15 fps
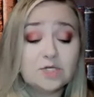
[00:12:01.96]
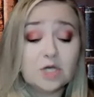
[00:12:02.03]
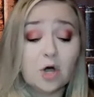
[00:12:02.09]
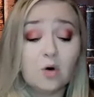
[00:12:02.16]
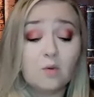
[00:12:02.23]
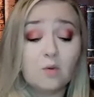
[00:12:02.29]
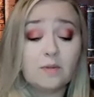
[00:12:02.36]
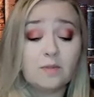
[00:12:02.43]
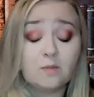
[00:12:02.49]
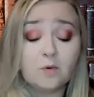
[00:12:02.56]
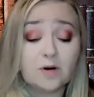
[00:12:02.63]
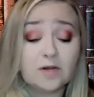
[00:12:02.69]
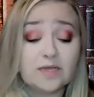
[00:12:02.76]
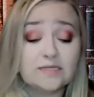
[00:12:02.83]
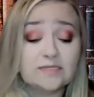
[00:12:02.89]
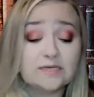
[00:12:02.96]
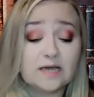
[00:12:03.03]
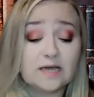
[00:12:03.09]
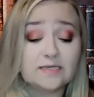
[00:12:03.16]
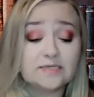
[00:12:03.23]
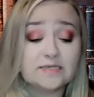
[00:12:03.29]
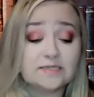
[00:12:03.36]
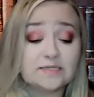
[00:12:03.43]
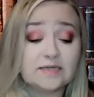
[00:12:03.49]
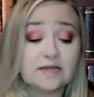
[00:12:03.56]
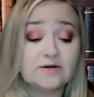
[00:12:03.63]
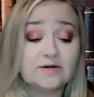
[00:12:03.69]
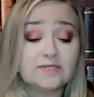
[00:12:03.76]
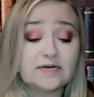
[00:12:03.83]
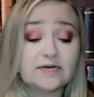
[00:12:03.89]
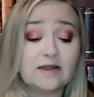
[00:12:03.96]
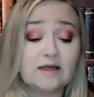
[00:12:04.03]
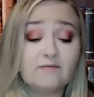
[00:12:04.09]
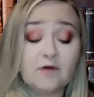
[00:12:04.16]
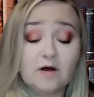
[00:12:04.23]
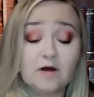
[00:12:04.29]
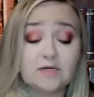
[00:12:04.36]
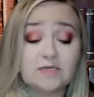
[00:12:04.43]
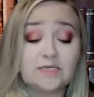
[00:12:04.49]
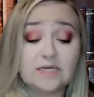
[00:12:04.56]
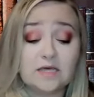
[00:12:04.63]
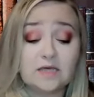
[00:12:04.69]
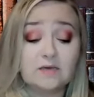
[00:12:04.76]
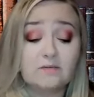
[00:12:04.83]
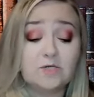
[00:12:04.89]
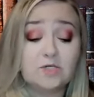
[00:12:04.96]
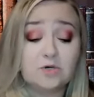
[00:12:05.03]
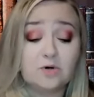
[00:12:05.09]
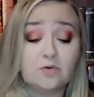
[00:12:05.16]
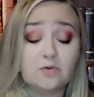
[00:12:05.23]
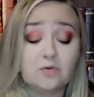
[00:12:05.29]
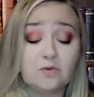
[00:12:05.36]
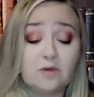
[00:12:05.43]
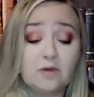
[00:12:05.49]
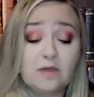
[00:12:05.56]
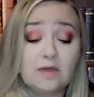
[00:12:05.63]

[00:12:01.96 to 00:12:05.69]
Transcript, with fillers: much hope in the poor kid's eyes that Cyrus didn't have the heart to tell him the truth,